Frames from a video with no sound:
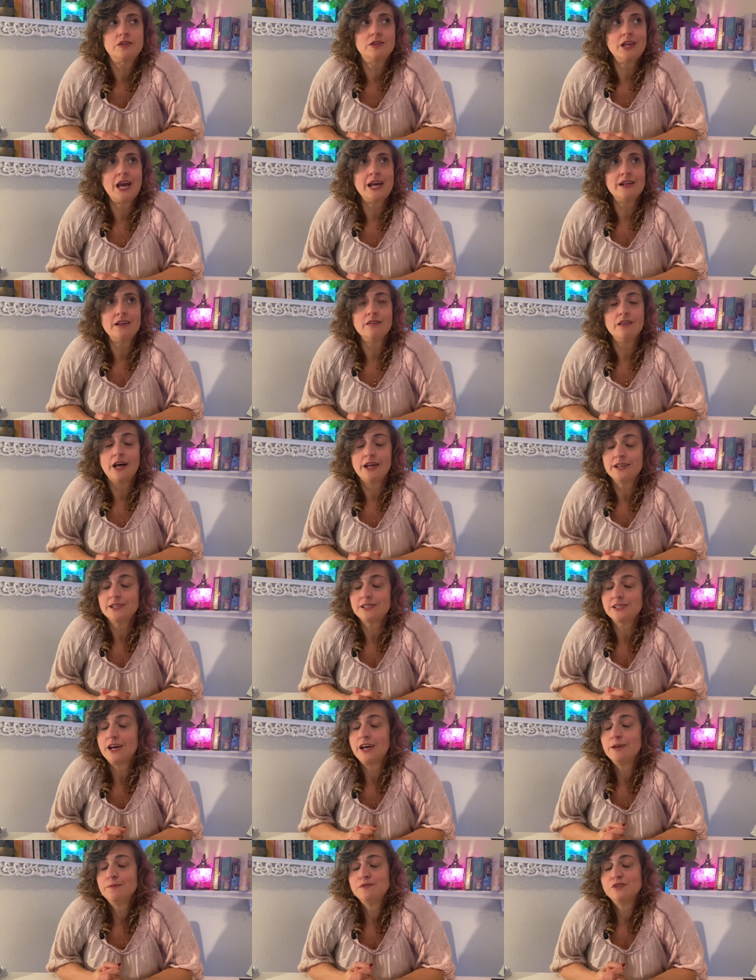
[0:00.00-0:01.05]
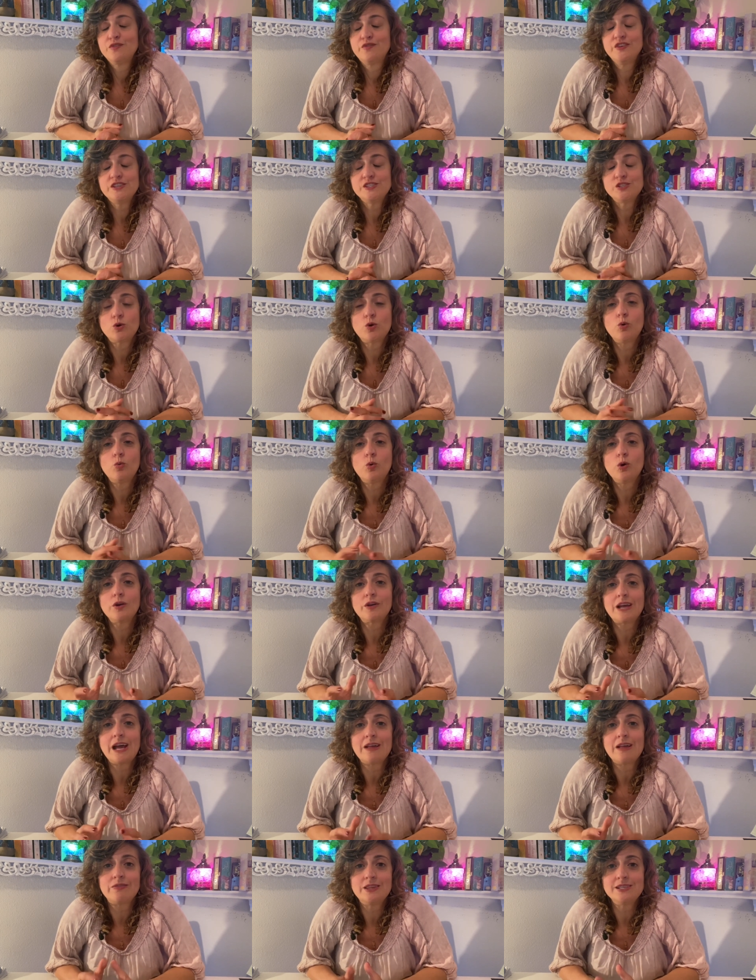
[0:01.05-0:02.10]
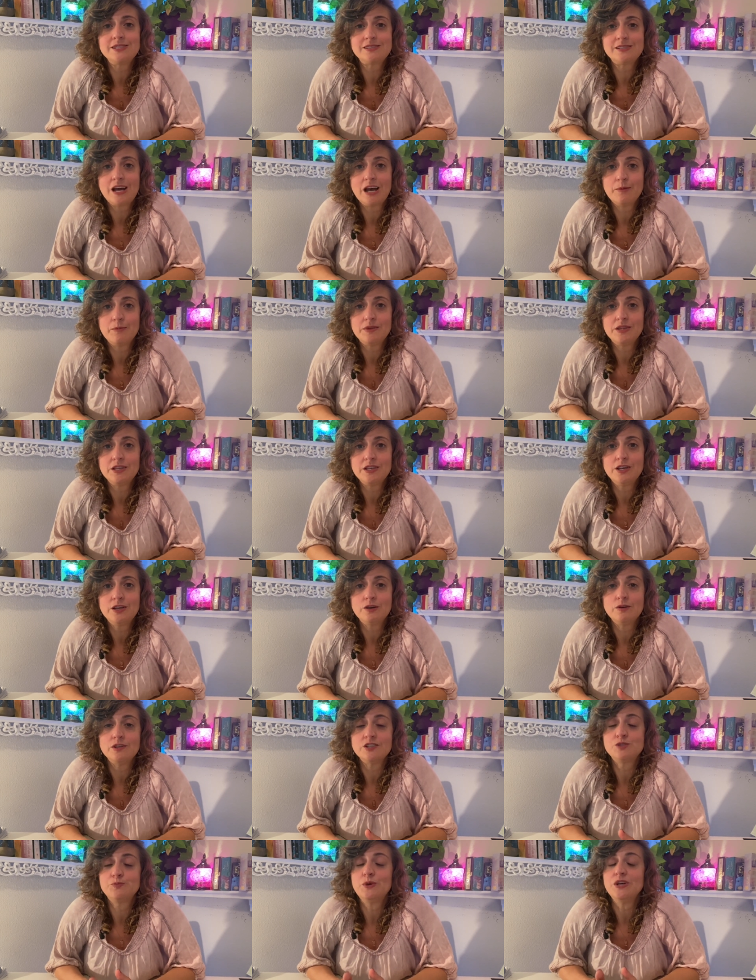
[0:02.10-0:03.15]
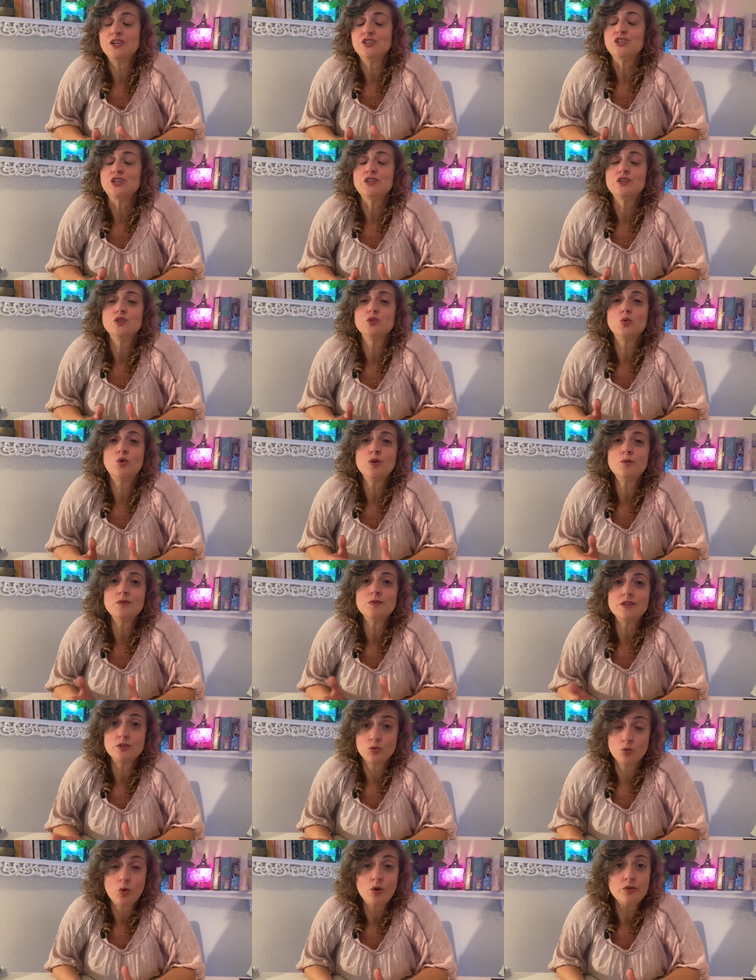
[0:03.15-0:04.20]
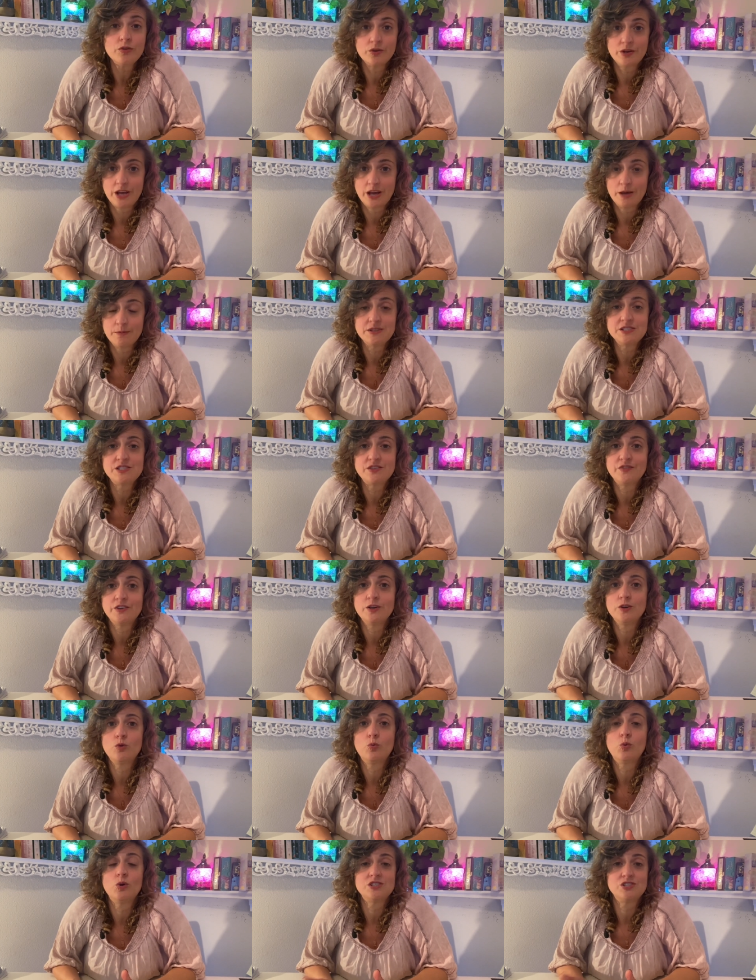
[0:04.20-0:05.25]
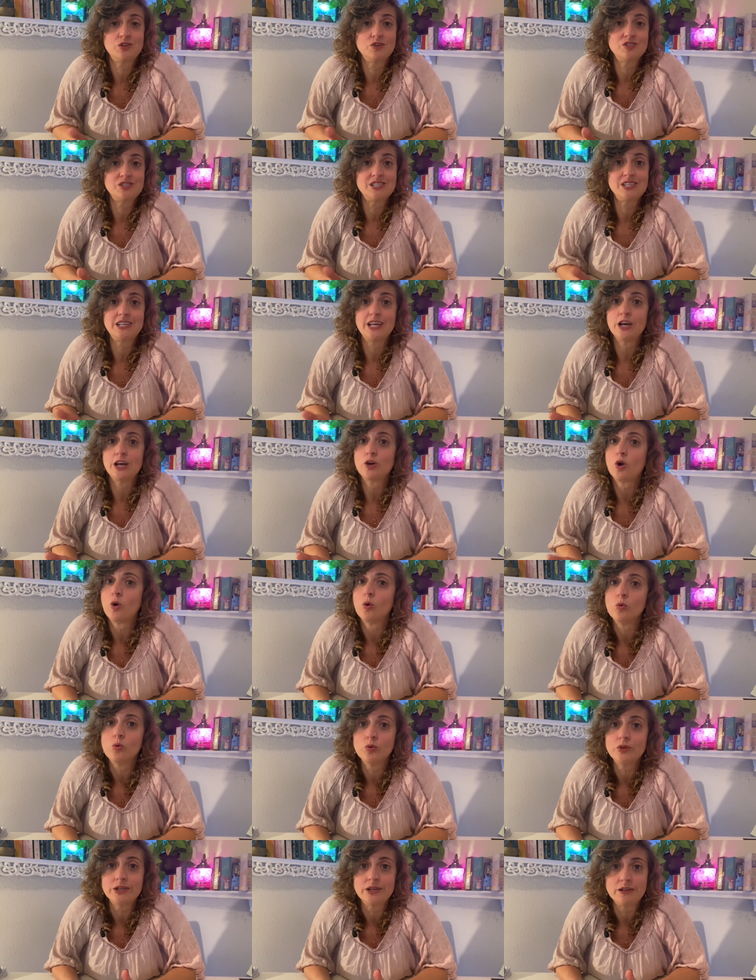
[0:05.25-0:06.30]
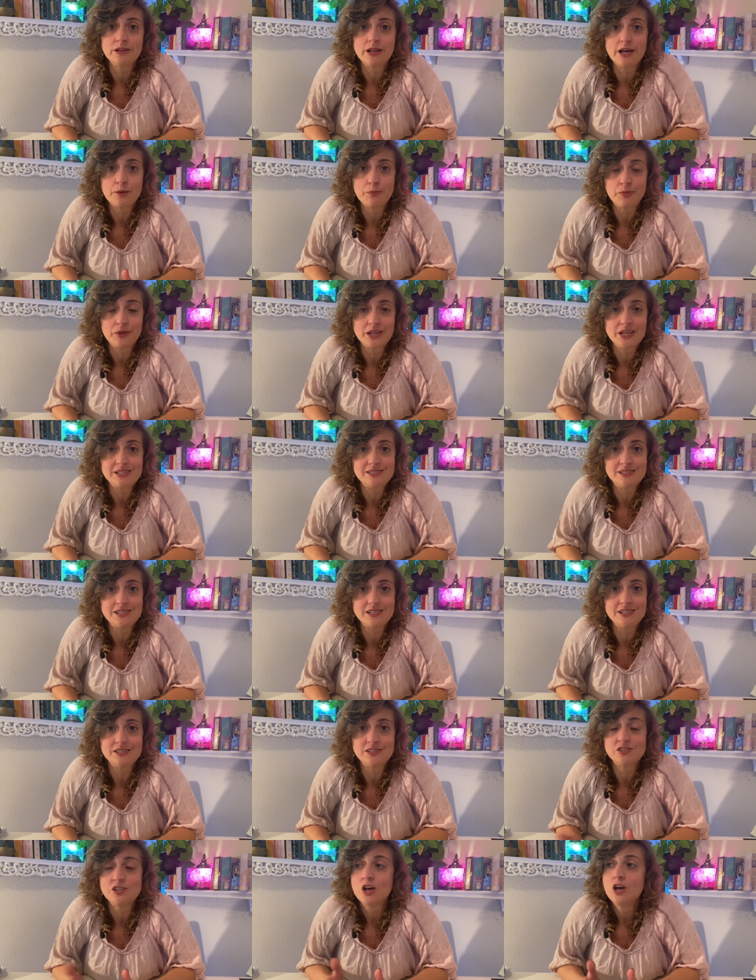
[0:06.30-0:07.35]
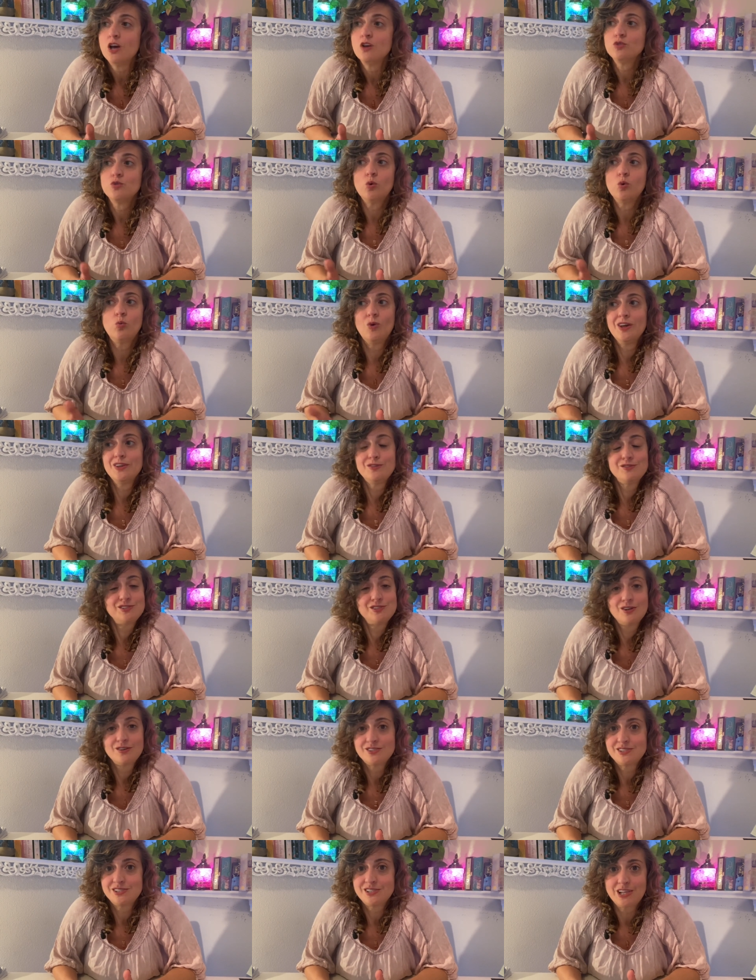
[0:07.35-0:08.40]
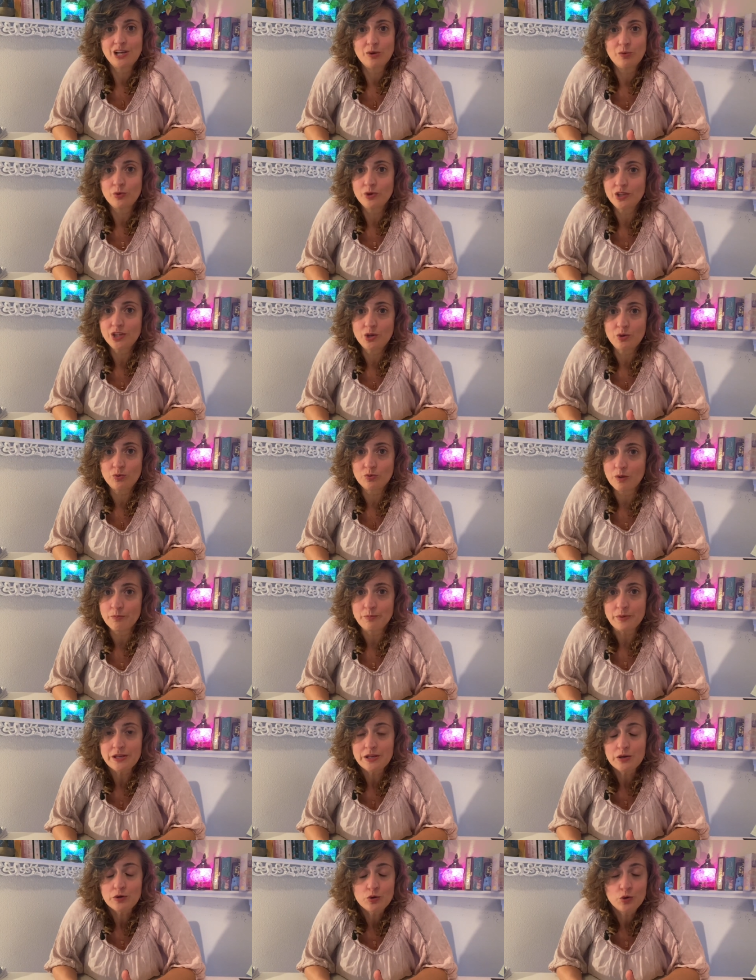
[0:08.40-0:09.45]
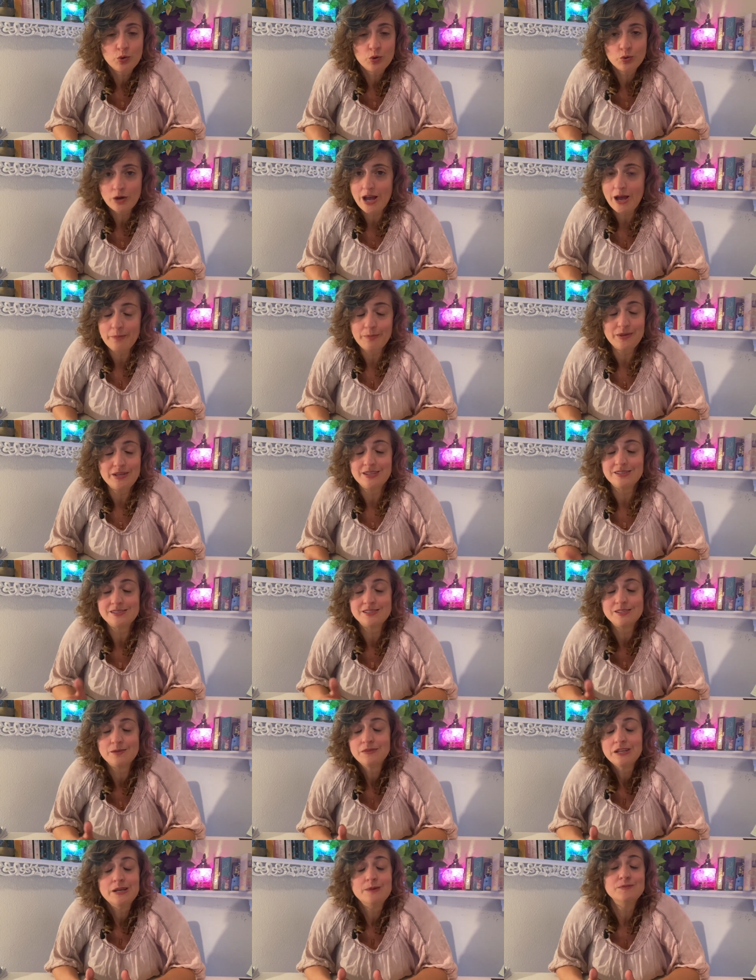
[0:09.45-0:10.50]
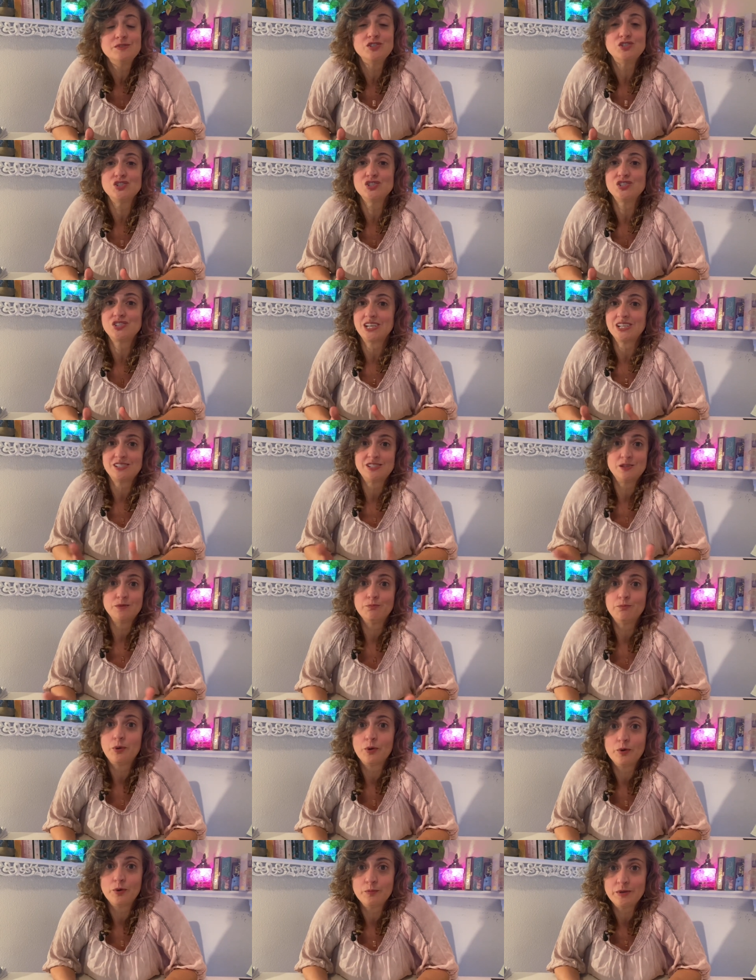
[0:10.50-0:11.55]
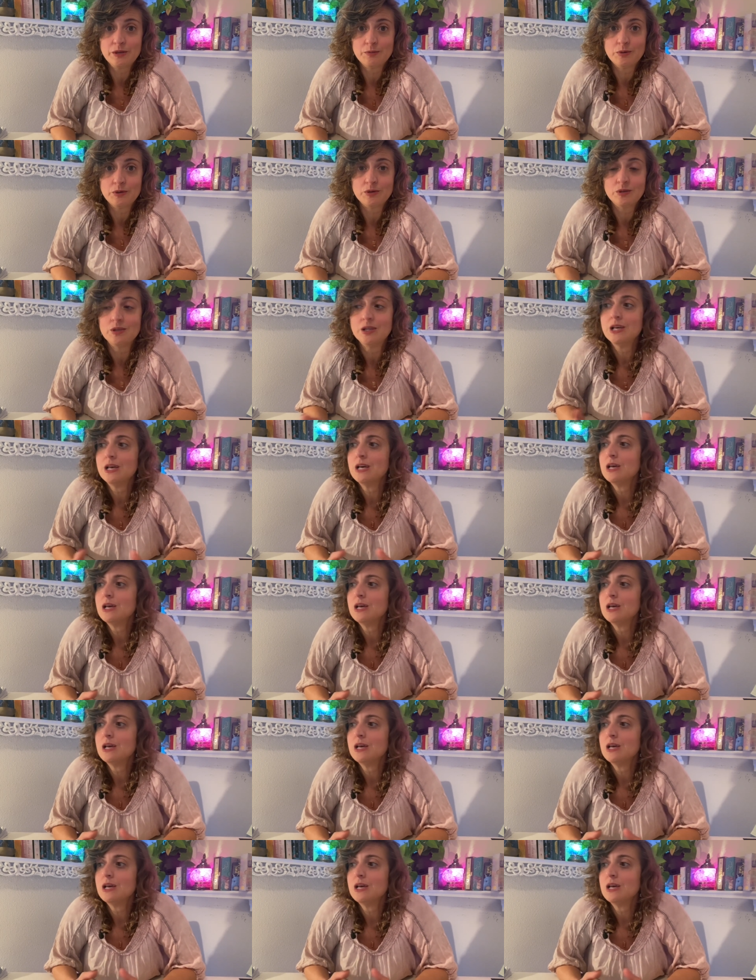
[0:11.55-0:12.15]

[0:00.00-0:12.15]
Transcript: And a lot of times, physical work at this time of the year, especially in the northern hemisphere, where it starts to get cold in a lot of places, the weather starts to get really grumpy and crappy, and sometimes it just gets impermeable